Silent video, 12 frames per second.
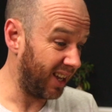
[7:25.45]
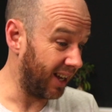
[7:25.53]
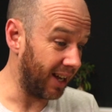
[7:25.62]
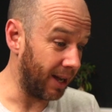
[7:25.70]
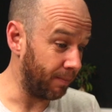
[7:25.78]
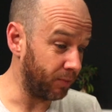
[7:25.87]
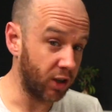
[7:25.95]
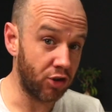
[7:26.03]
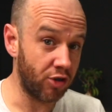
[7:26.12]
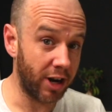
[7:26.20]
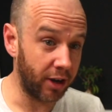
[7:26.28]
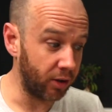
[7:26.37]

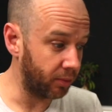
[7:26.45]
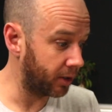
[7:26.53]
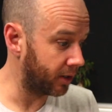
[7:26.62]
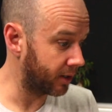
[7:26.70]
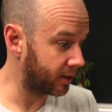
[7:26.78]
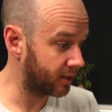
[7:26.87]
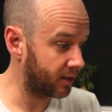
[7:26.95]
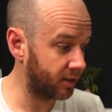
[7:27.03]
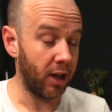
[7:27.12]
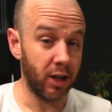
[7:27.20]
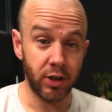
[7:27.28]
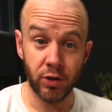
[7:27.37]
Trello works.
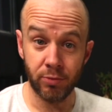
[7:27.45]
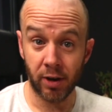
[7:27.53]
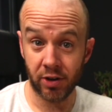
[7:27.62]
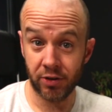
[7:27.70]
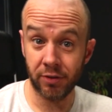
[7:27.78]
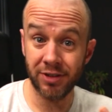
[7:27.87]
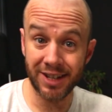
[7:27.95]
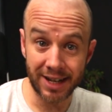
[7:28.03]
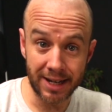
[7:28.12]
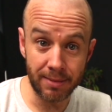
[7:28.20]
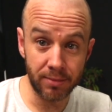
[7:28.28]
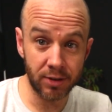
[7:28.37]
I use Microsoft
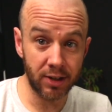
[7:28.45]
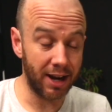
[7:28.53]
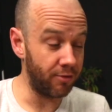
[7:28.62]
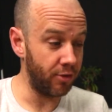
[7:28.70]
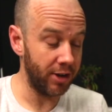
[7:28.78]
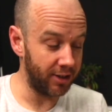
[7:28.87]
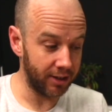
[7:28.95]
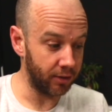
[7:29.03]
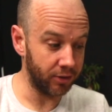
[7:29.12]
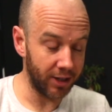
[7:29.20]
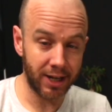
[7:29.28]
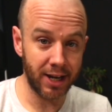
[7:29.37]
Teams every
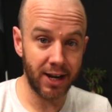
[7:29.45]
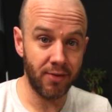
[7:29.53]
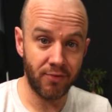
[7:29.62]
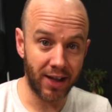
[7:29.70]
single day.